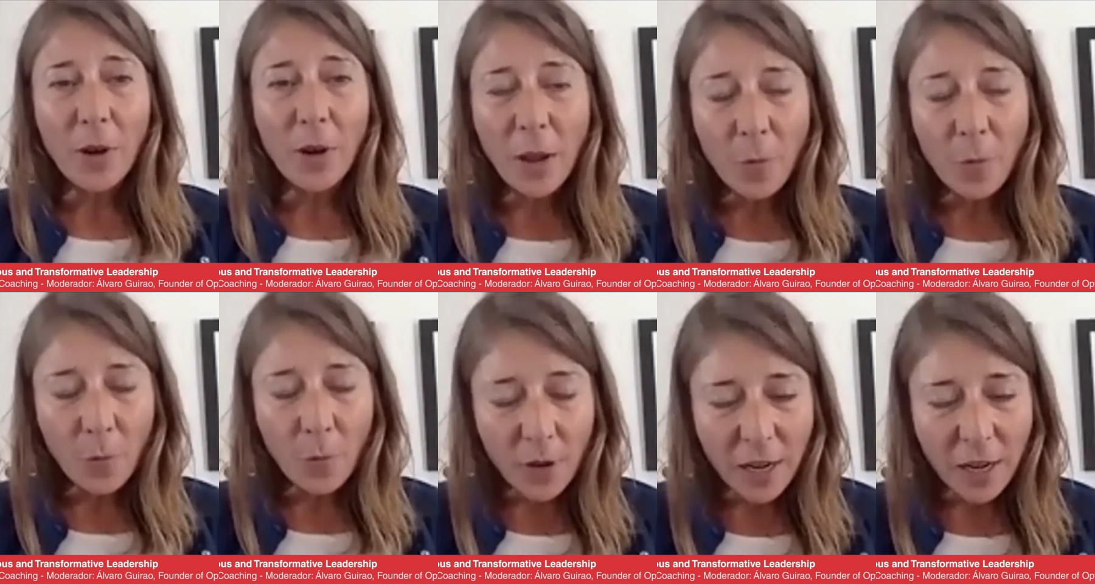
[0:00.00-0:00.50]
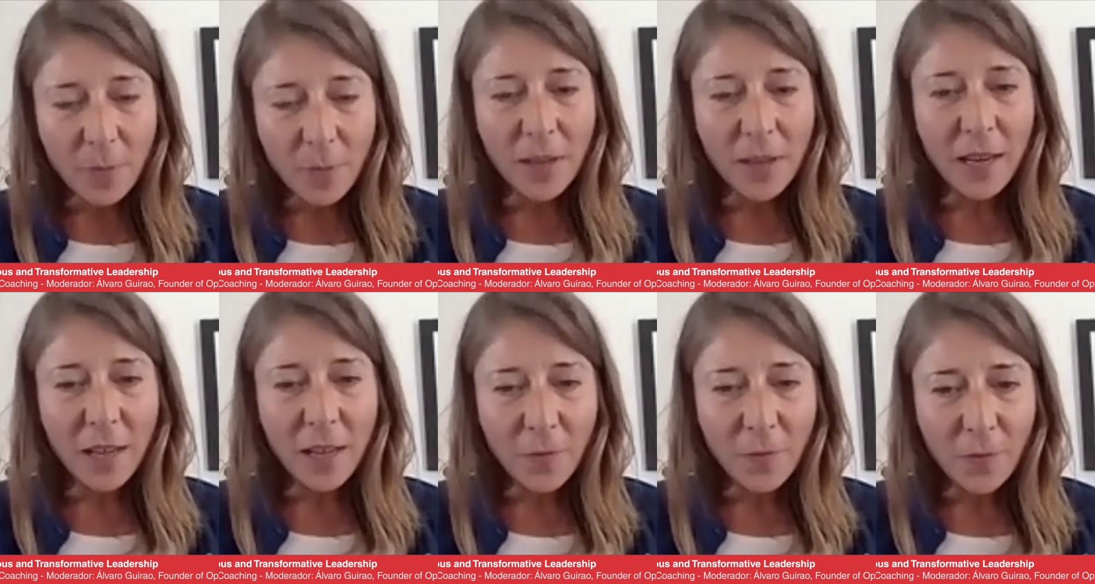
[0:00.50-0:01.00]
I really
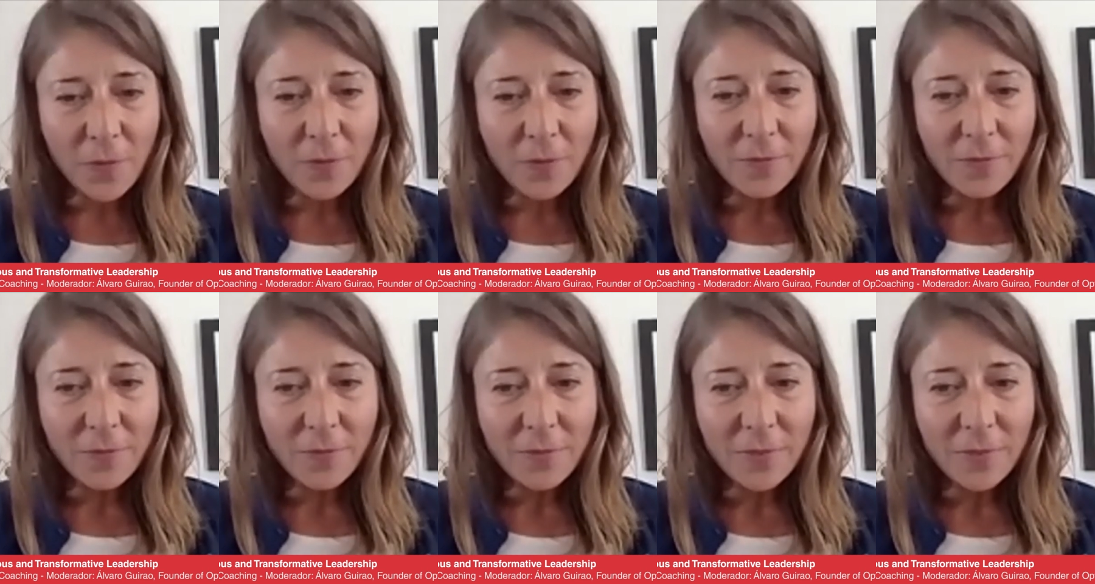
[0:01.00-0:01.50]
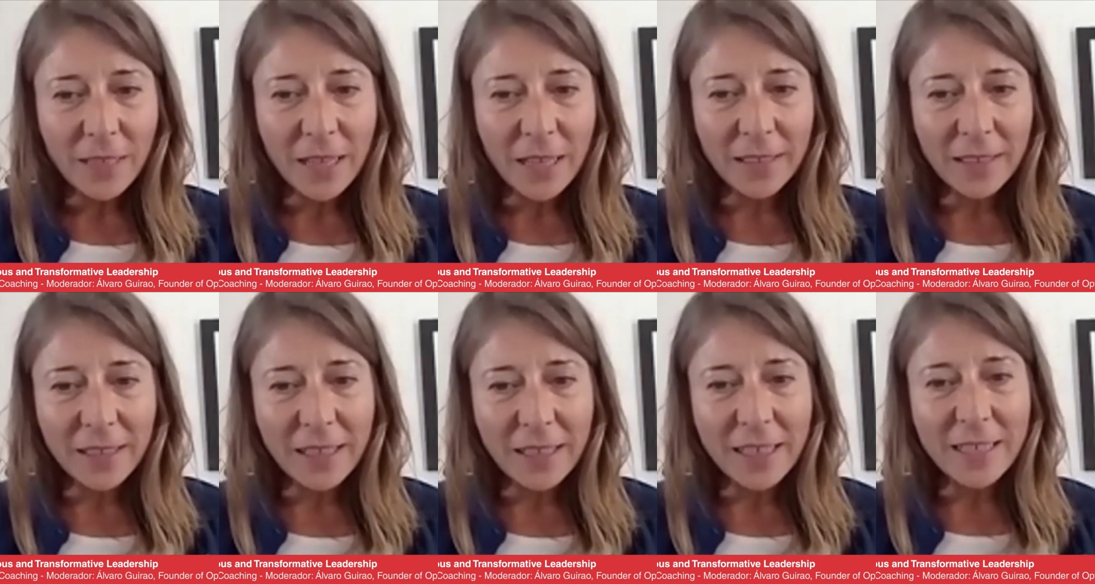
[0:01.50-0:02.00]
believe
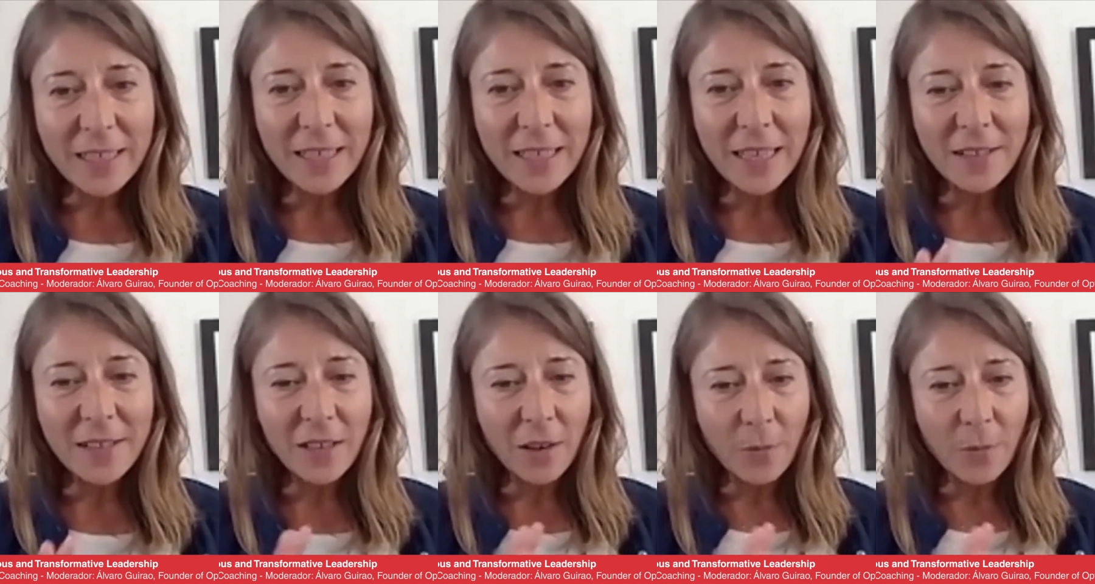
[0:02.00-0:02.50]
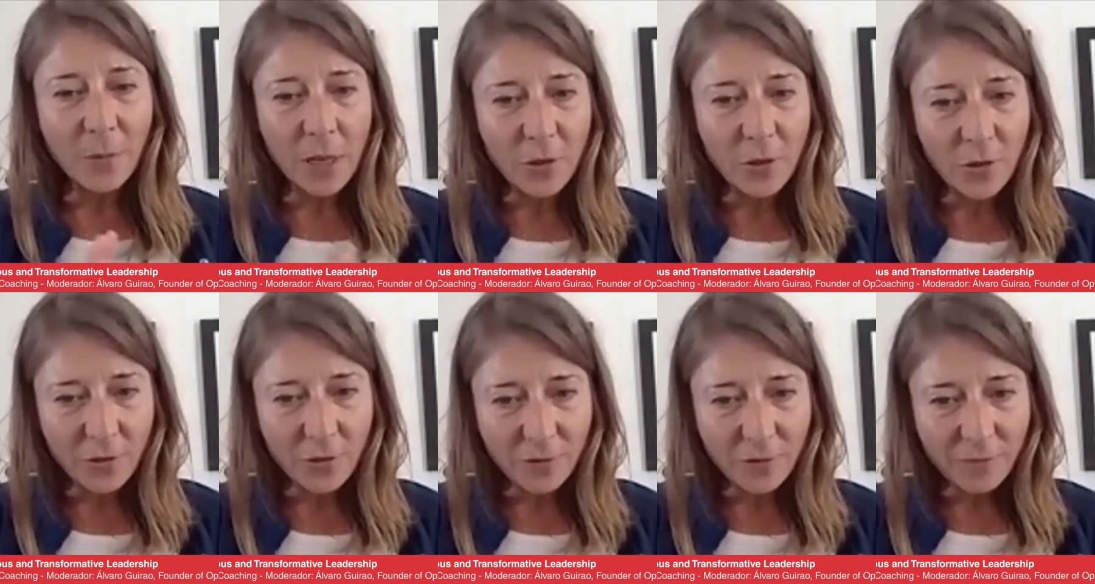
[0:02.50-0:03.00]
that this
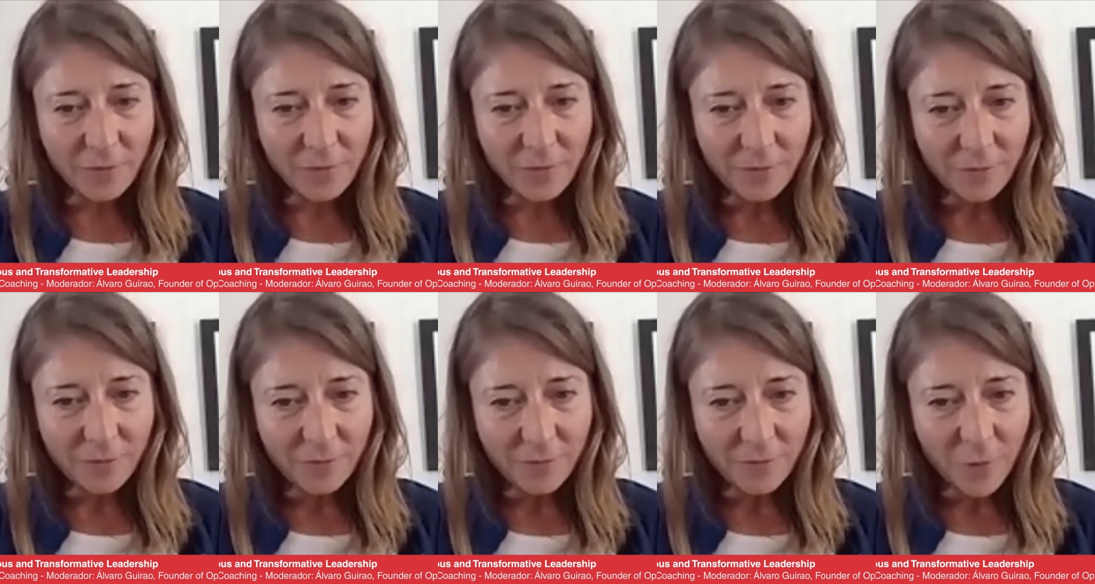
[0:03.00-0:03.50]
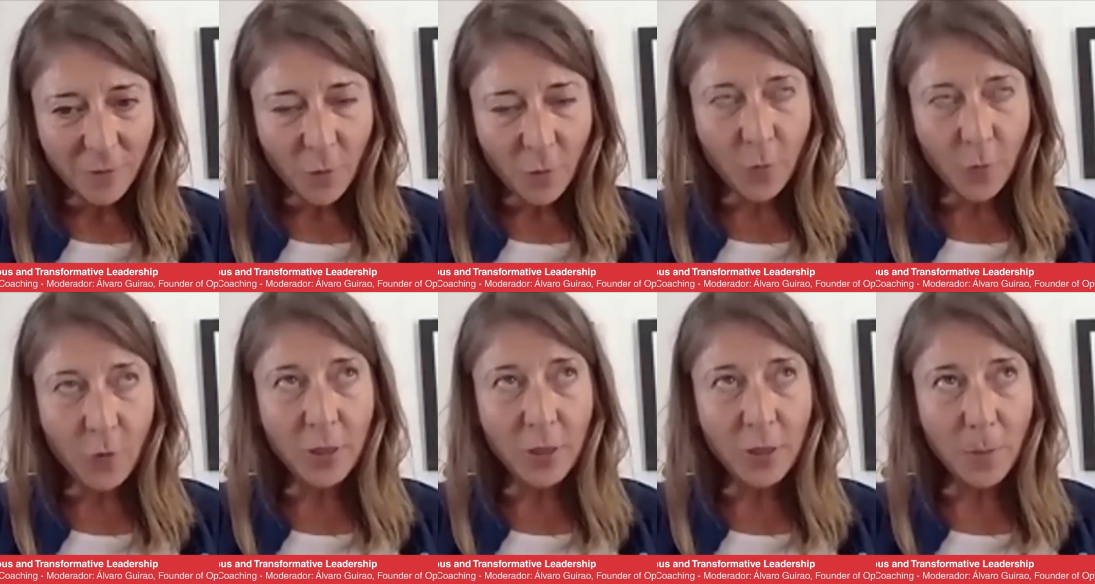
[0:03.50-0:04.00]
integration of
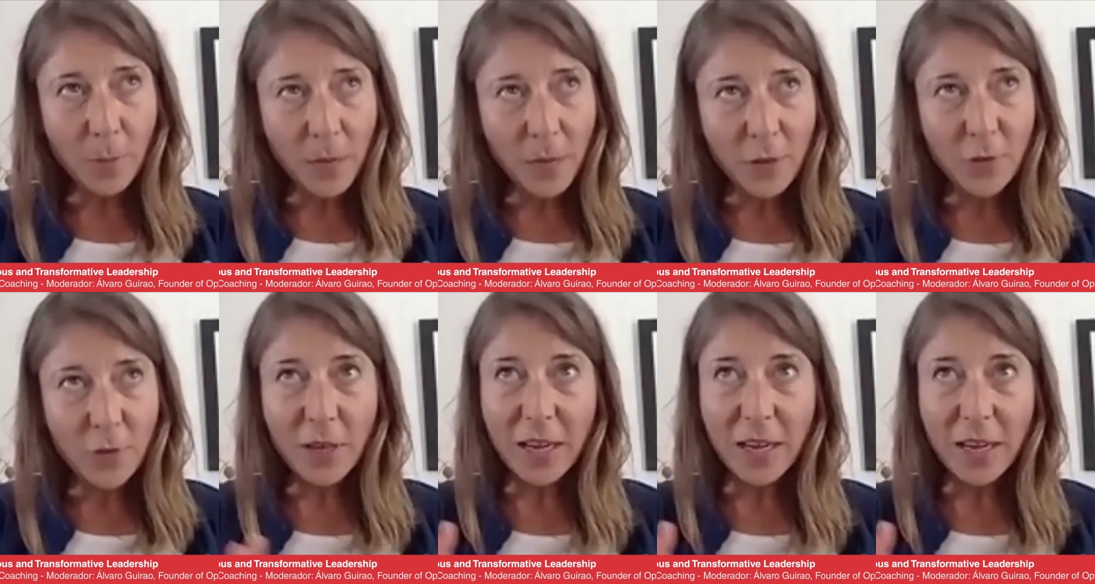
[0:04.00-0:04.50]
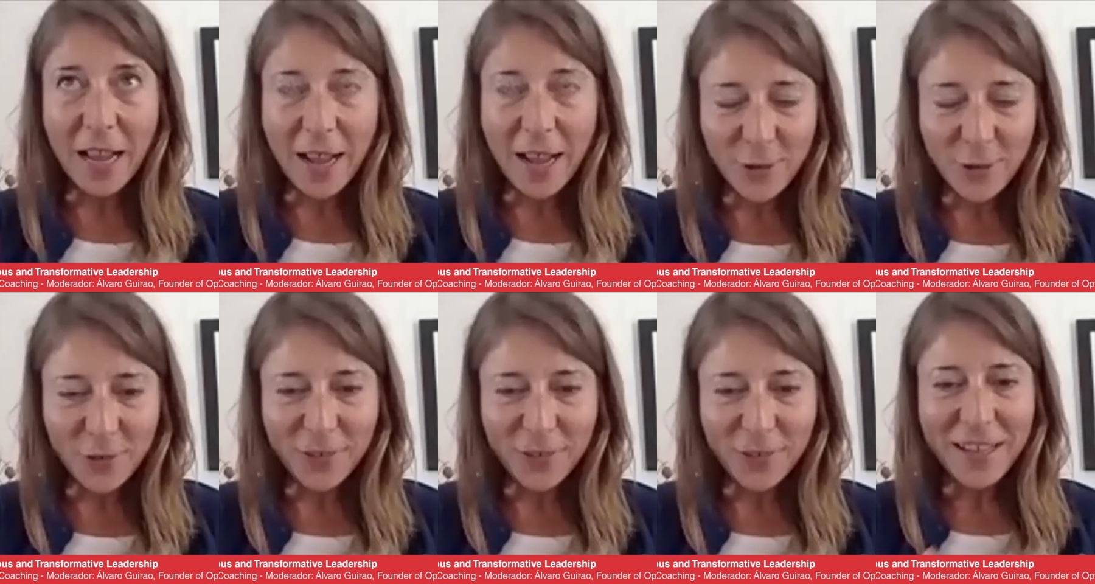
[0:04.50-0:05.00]
contemplation and
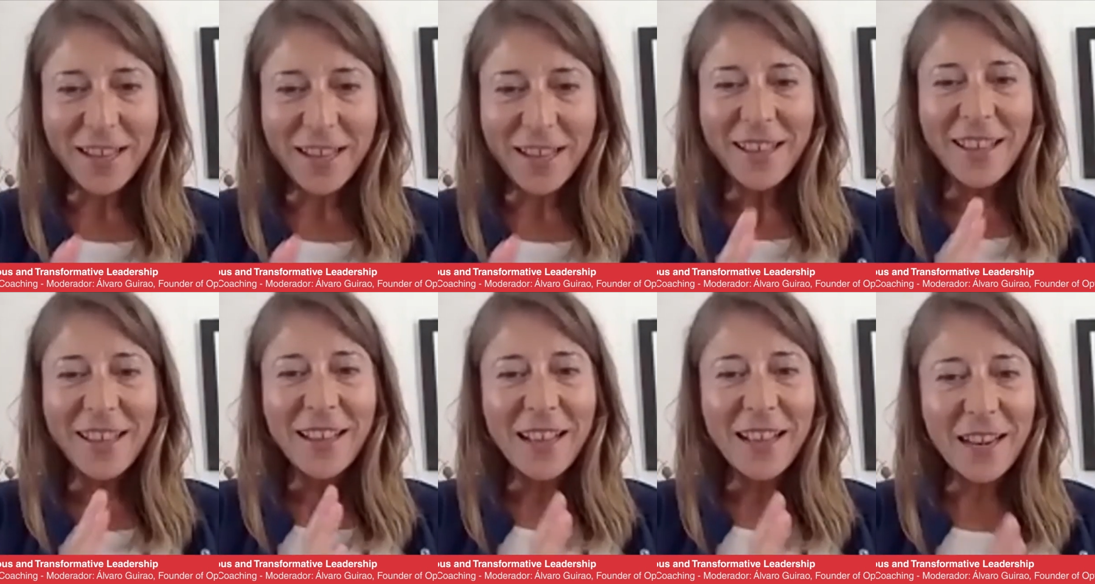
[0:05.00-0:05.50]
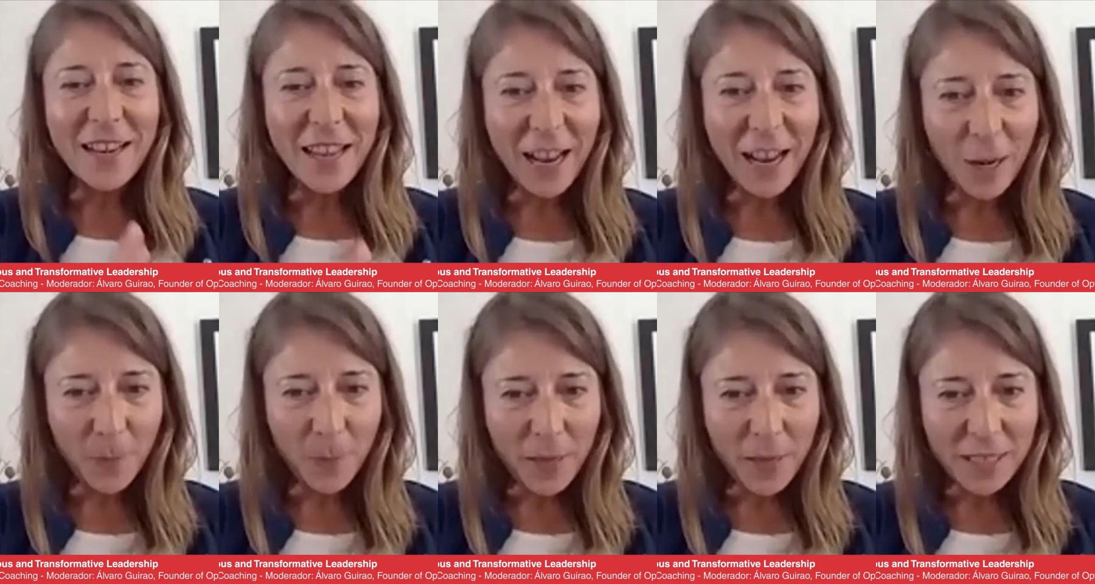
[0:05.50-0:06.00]
action can
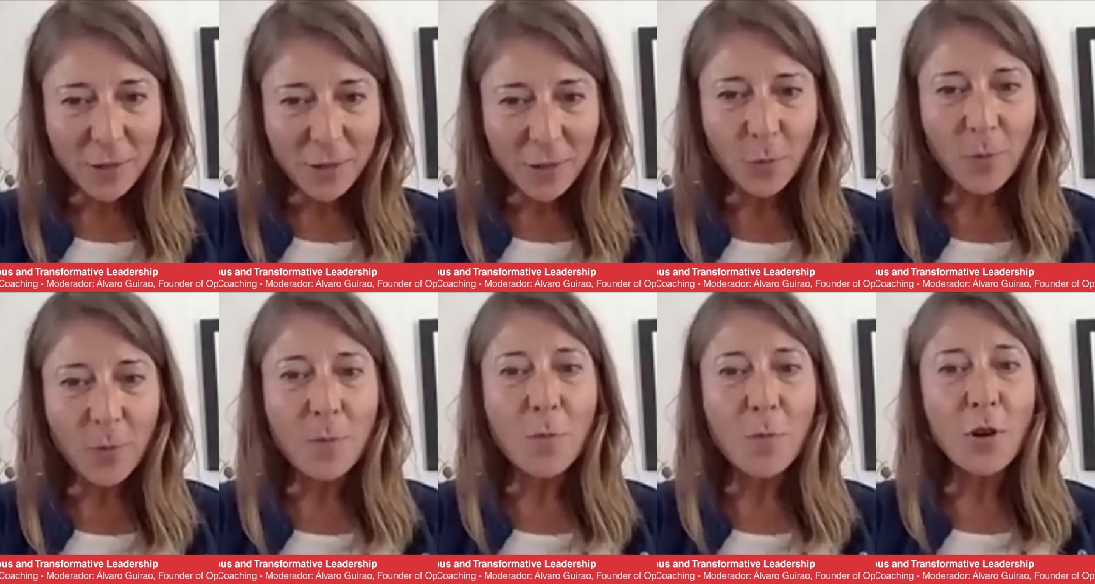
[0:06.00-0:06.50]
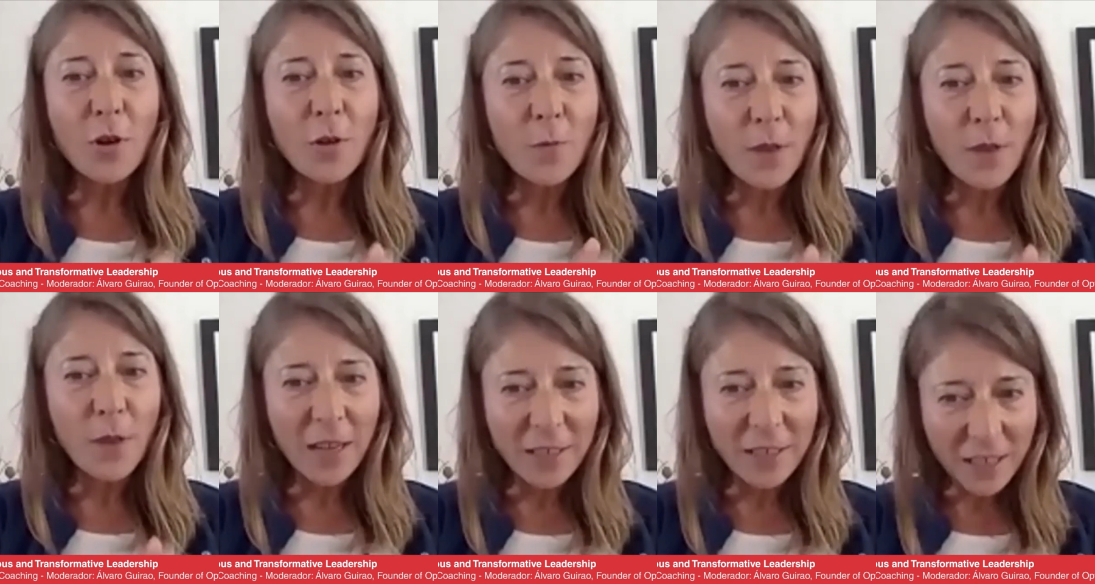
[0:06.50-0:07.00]
help us to be more
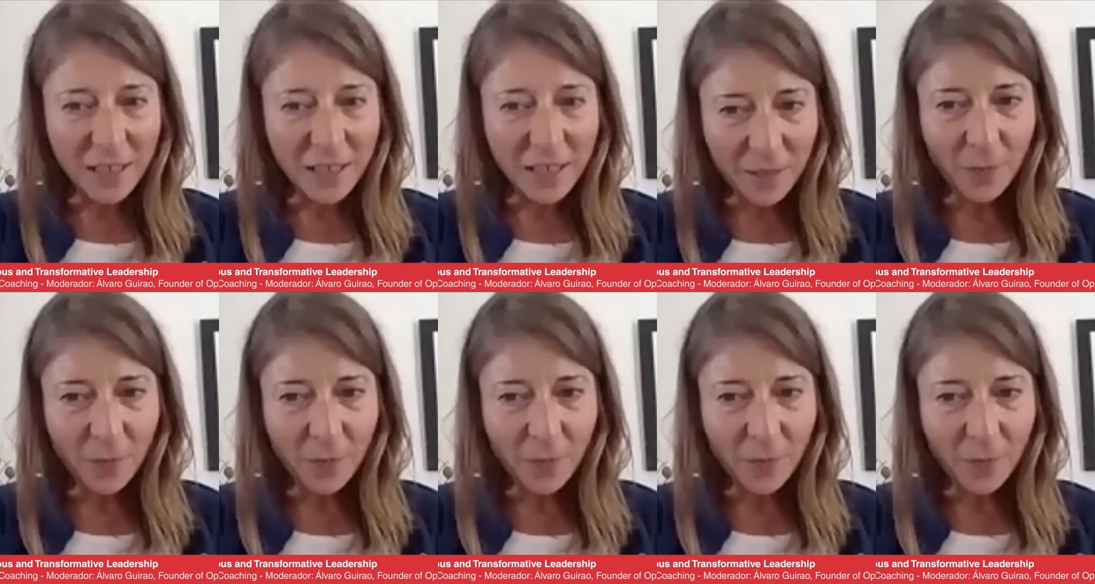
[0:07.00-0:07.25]
effective